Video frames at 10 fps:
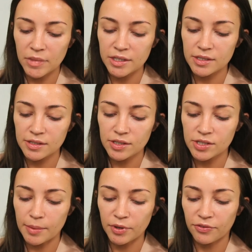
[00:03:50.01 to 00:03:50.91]
This is the
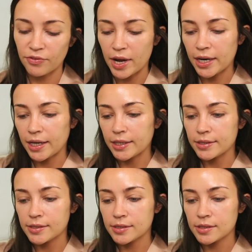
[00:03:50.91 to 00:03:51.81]
Summer
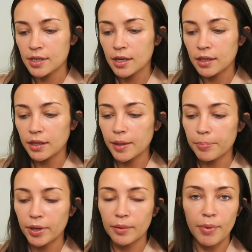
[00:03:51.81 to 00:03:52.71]
Fridays Lip
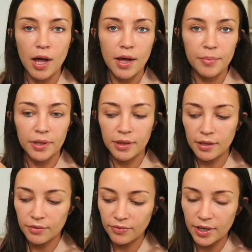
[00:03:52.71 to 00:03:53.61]
Butter Balm,
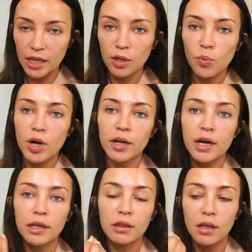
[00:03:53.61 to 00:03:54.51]
the vanilla one.
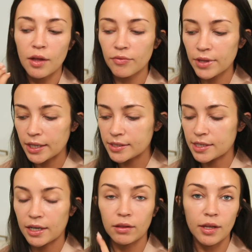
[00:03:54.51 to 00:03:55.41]
I love this,
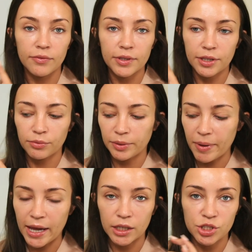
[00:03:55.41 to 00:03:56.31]
and I love that they
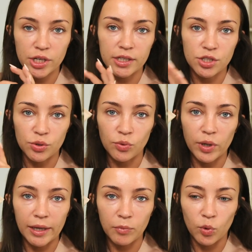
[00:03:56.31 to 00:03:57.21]
repackaged it into
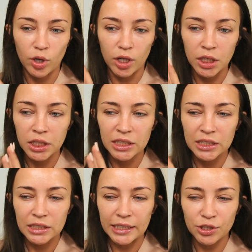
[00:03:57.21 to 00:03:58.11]
a more
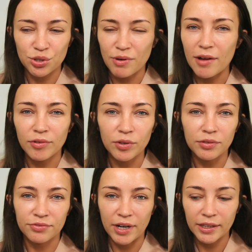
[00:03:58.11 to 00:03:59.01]
like
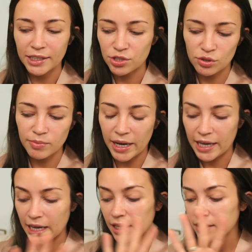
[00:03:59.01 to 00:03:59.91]
travel friendly tube. I
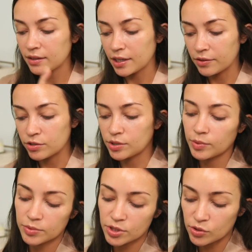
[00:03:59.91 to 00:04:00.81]
hated the other tube.
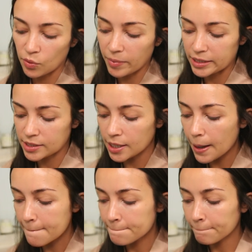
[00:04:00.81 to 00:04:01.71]
It was so messy.